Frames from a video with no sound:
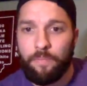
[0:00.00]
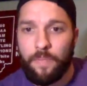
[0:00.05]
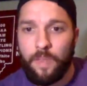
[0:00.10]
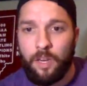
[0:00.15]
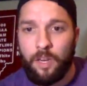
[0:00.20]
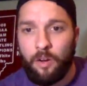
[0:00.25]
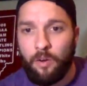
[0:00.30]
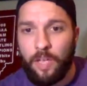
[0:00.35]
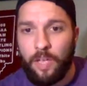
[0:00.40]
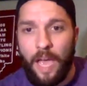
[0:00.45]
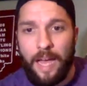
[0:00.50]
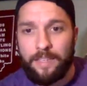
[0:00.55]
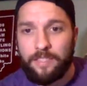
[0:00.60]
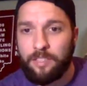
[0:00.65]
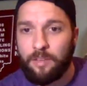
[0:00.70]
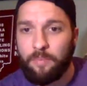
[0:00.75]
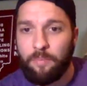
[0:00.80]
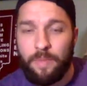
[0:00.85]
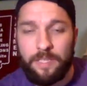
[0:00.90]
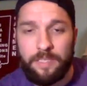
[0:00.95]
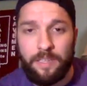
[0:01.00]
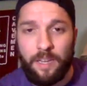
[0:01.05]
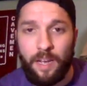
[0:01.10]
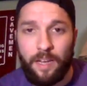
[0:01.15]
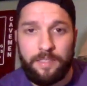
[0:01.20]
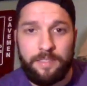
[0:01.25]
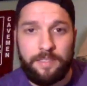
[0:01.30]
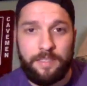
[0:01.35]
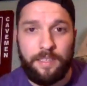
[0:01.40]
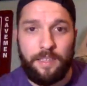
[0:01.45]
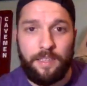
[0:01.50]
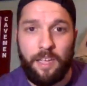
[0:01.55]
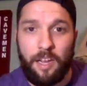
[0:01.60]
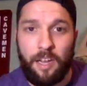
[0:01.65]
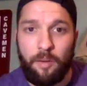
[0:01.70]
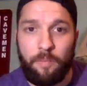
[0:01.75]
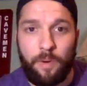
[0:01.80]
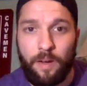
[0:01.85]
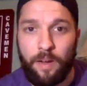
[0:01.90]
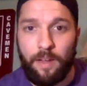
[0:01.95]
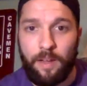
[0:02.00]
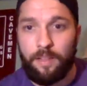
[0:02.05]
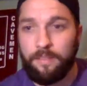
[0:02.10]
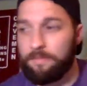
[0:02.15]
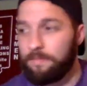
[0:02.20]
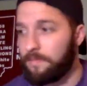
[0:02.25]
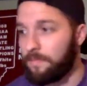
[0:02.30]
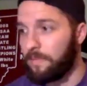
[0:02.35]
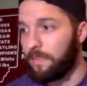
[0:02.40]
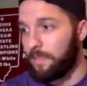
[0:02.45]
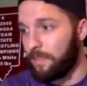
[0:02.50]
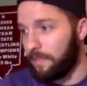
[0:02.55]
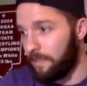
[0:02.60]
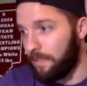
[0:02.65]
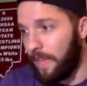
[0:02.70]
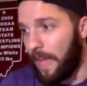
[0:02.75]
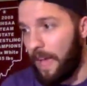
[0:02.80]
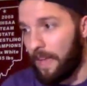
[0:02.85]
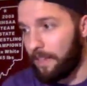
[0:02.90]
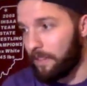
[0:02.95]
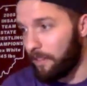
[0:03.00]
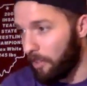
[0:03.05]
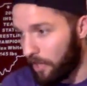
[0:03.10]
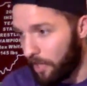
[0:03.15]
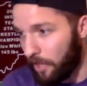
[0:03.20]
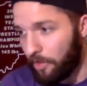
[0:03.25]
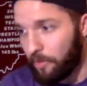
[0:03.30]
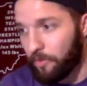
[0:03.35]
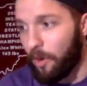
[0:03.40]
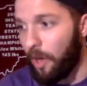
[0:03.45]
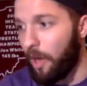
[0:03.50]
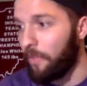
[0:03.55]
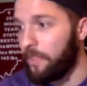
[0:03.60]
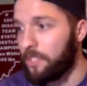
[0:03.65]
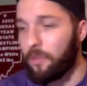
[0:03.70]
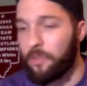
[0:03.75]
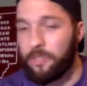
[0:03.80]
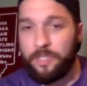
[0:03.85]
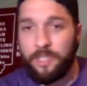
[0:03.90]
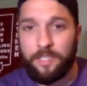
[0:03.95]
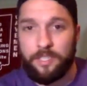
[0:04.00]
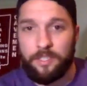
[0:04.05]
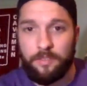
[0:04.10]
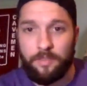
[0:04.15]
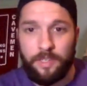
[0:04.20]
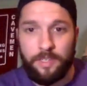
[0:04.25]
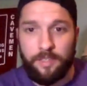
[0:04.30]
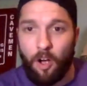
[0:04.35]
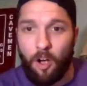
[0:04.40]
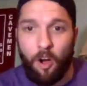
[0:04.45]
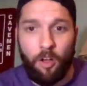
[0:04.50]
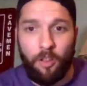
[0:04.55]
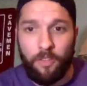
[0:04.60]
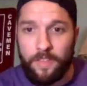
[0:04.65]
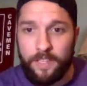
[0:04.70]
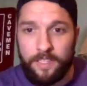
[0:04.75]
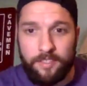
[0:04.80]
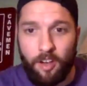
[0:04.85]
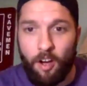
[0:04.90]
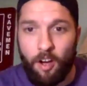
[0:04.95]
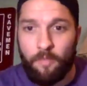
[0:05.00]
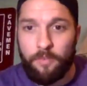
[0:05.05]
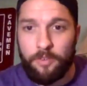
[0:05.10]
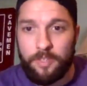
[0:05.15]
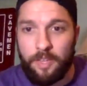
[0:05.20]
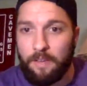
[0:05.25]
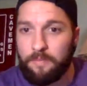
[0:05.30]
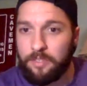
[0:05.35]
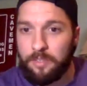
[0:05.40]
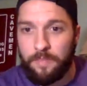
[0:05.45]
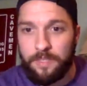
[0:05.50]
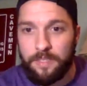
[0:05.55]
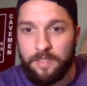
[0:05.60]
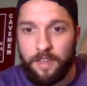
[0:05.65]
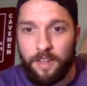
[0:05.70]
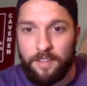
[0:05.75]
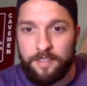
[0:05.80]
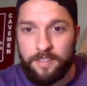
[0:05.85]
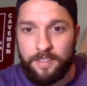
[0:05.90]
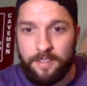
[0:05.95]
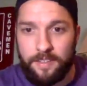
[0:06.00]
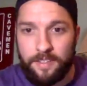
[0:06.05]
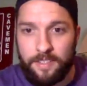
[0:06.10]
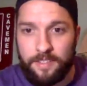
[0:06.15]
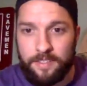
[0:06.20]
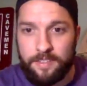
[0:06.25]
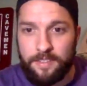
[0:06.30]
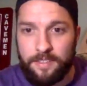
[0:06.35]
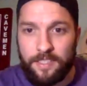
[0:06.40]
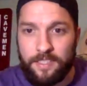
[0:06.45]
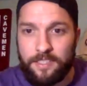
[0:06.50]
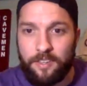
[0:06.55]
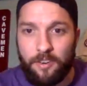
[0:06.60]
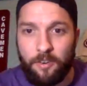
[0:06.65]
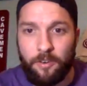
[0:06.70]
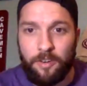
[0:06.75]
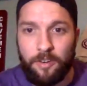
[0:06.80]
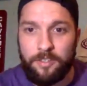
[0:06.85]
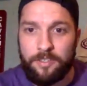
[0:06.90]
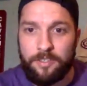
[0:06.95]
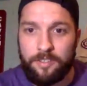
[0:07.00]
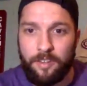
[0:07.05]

He has some missed cuts in there, but looking through all these course histories, all of these golfers have some missed cuts at this course.